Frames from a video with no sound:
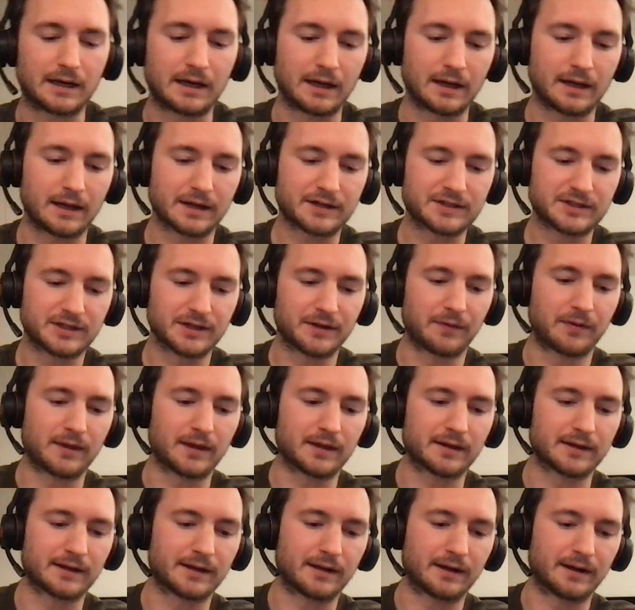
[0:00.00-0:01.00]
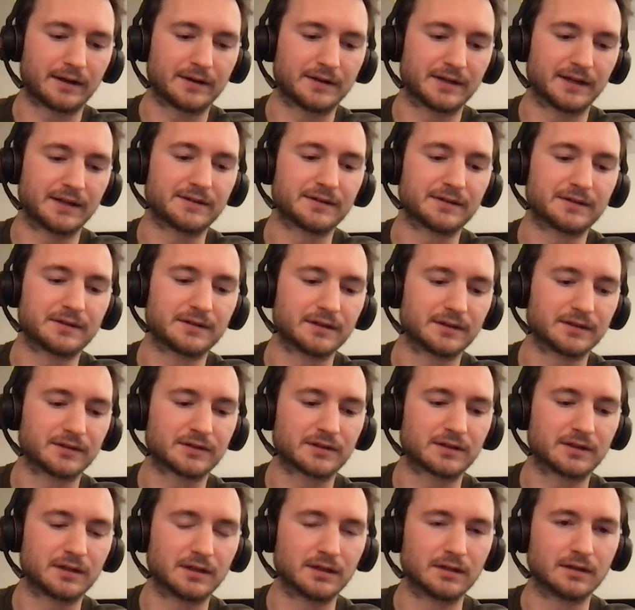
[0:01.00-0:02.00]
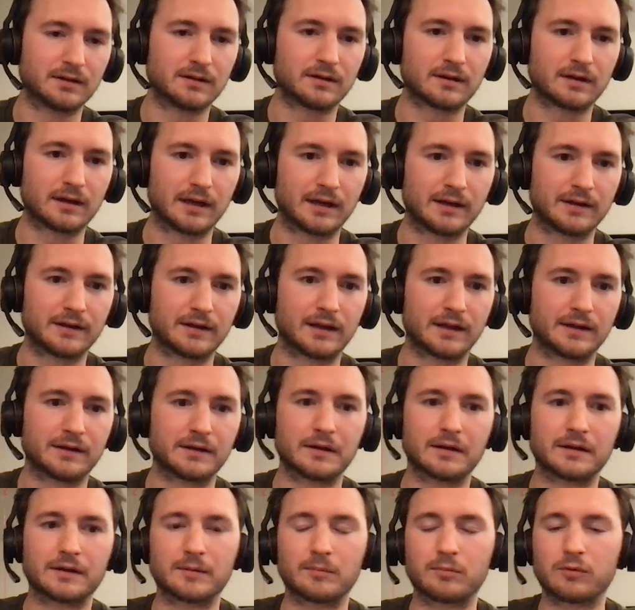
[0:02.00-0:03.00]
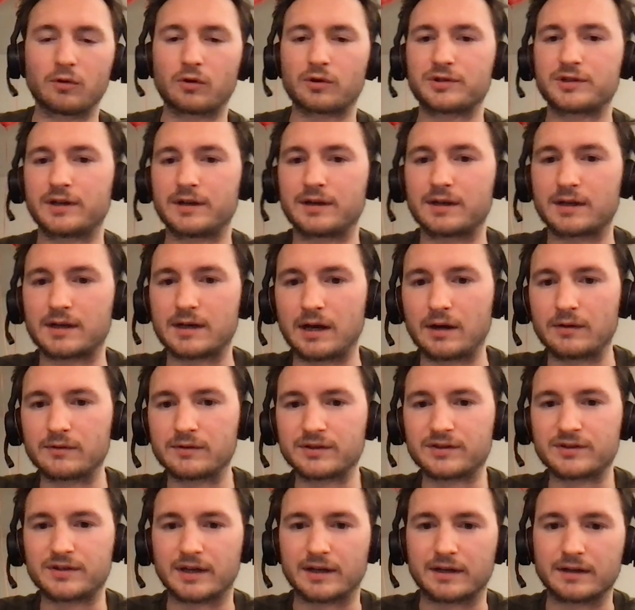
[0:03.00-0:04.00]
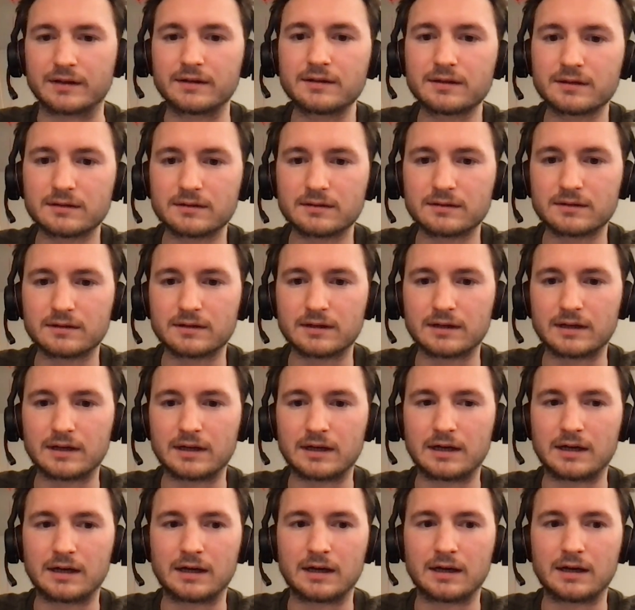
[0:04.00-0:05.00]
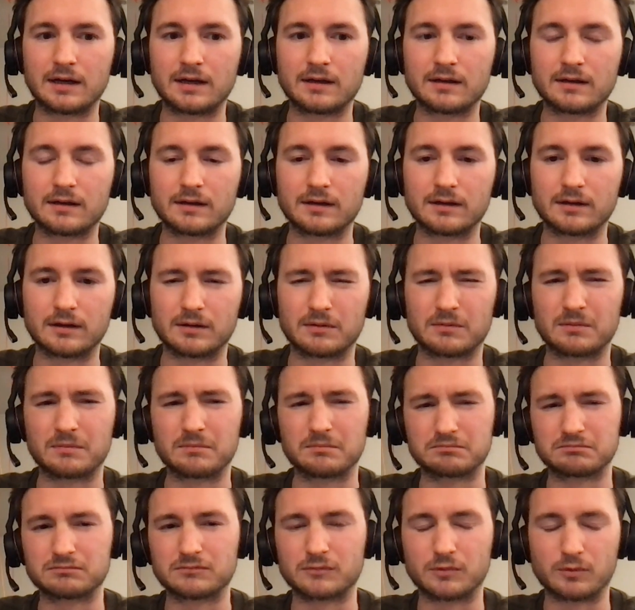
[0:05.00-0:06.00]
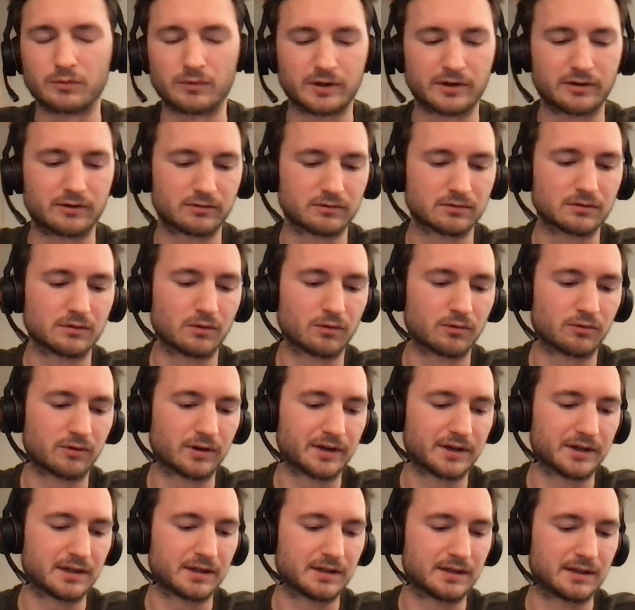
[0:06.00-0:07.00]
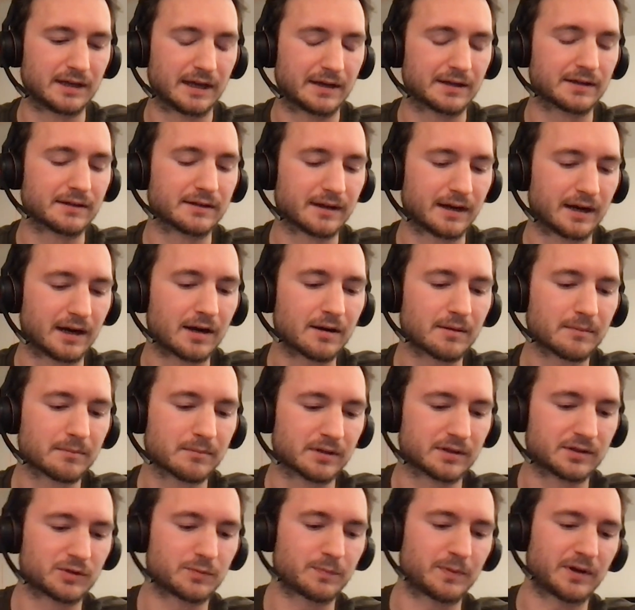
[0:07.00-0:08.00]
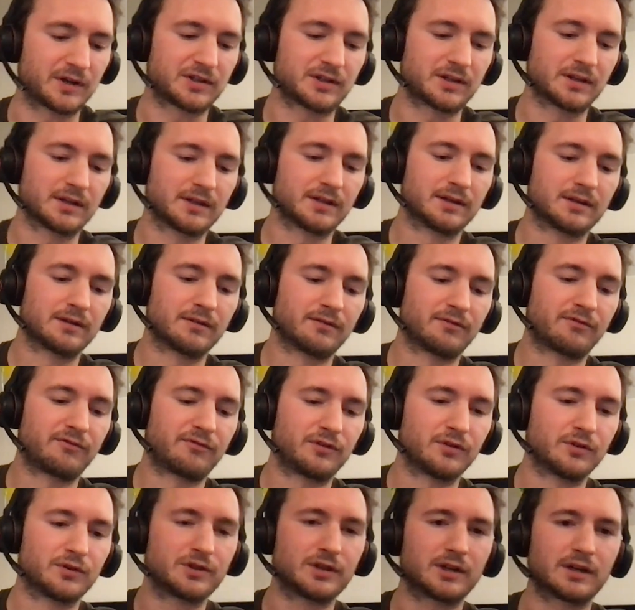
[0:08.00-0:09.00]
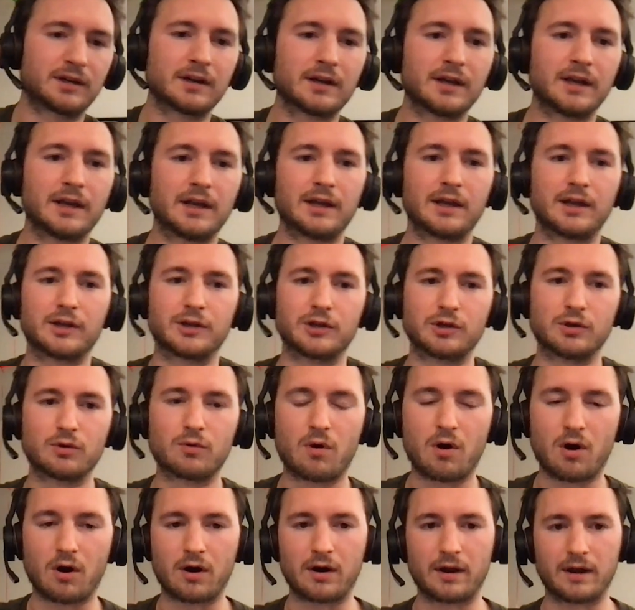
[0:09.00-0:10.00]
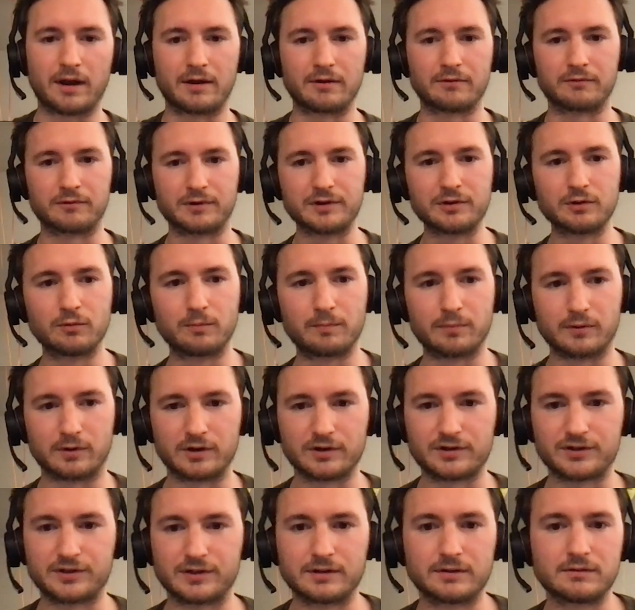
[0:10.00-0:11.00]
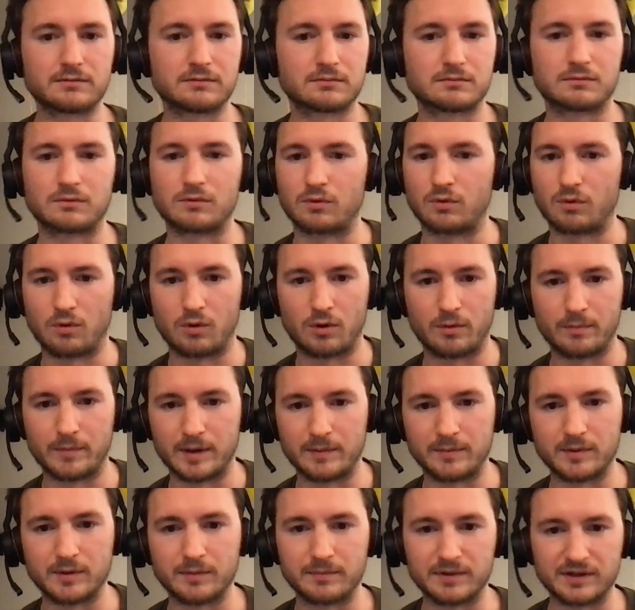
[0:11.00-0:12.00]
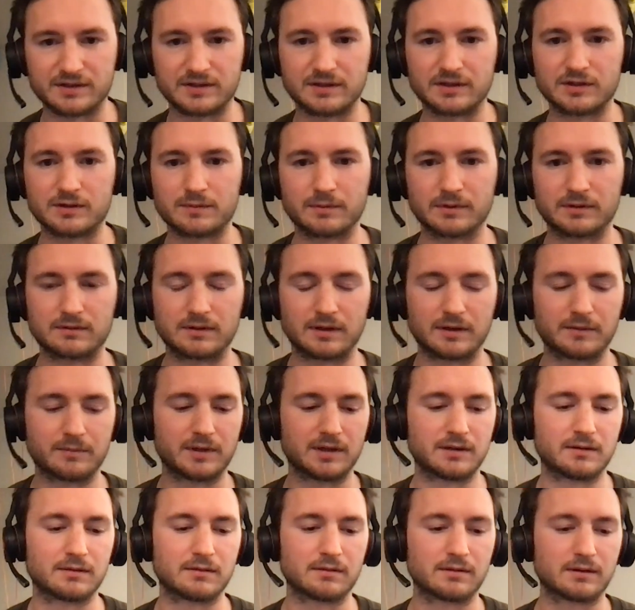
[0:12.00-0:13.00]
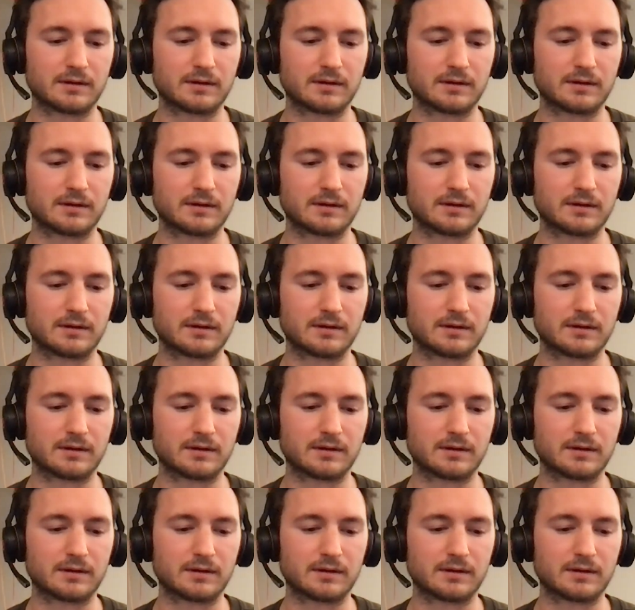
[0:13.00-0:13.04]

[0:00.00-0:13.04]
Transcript: I actually think that identity is key, and then the blockchain account is second. Uh, uh, we're already getting there, but especially in the future, you are a real person, or maybe a business, but I mean,